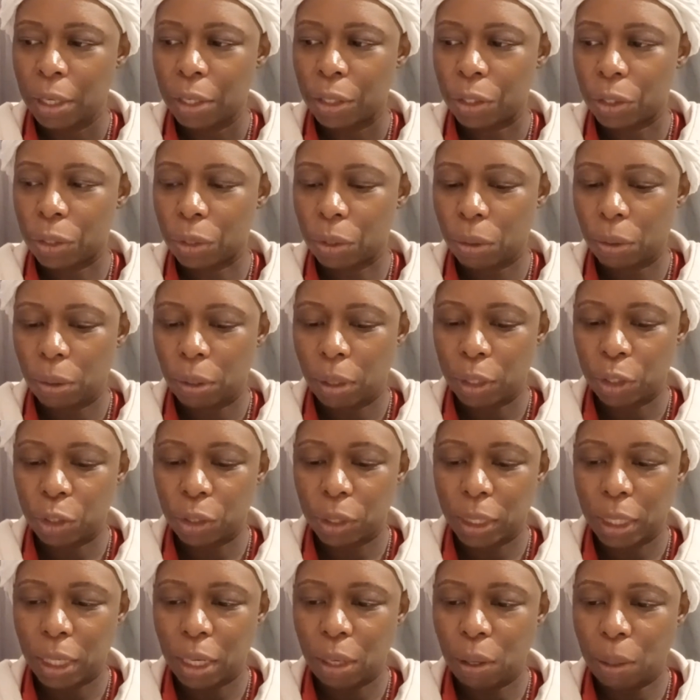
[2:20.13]
So
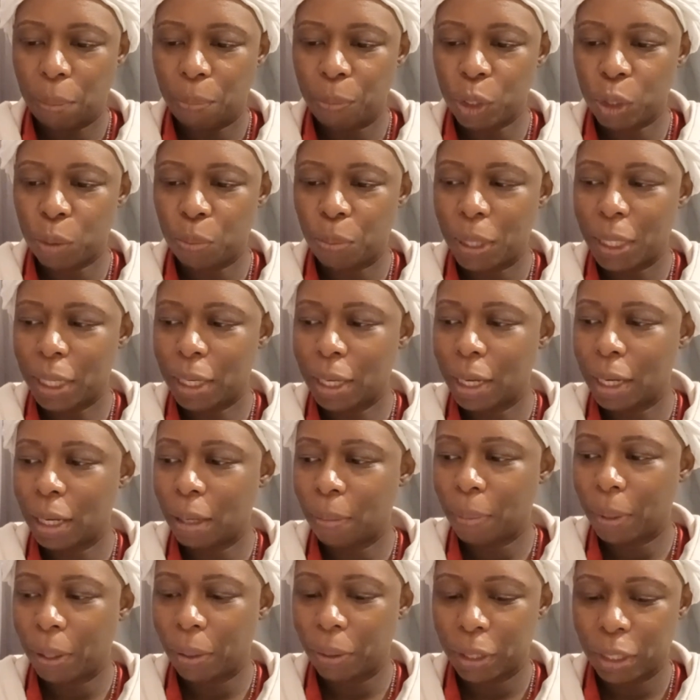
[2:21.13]
today I'm speaking
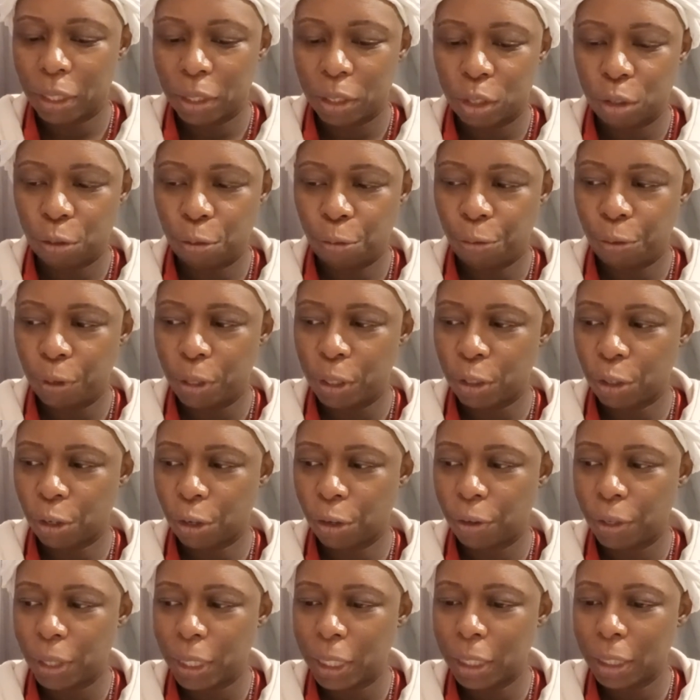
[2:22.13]
about the different
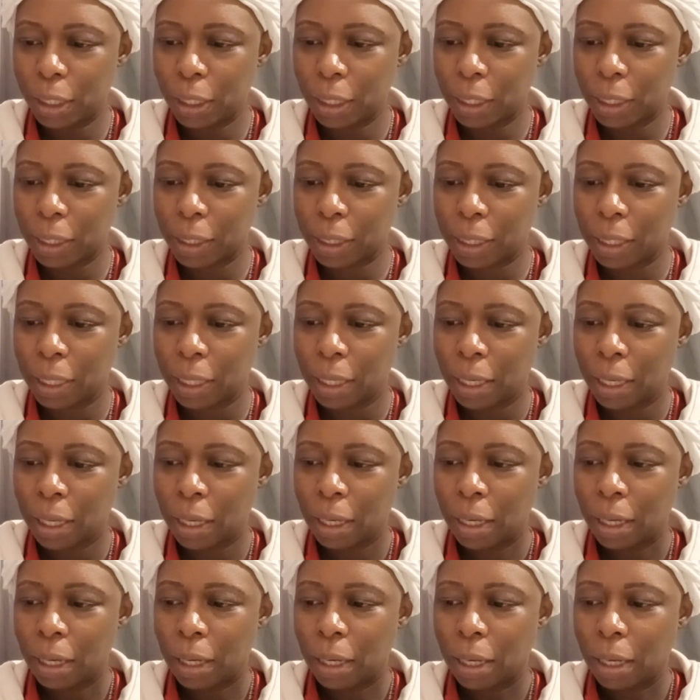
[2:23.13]
creatures.
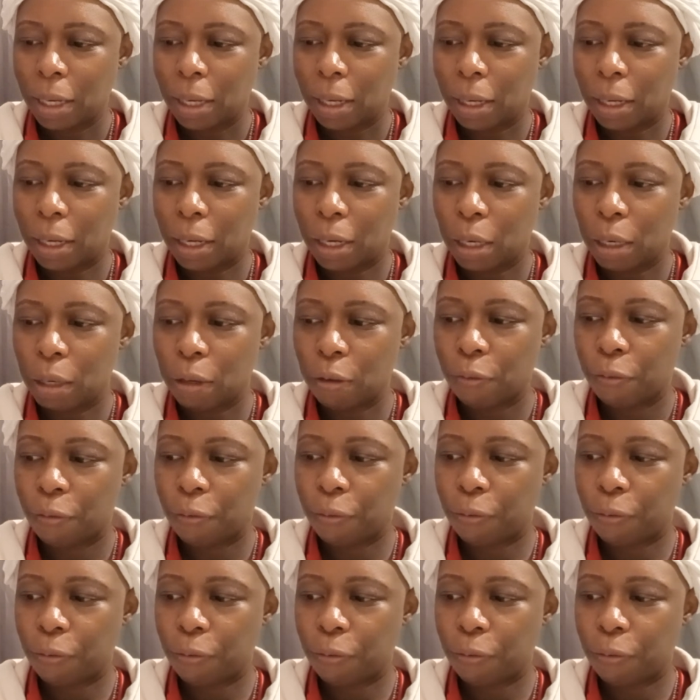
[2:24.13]
Uh,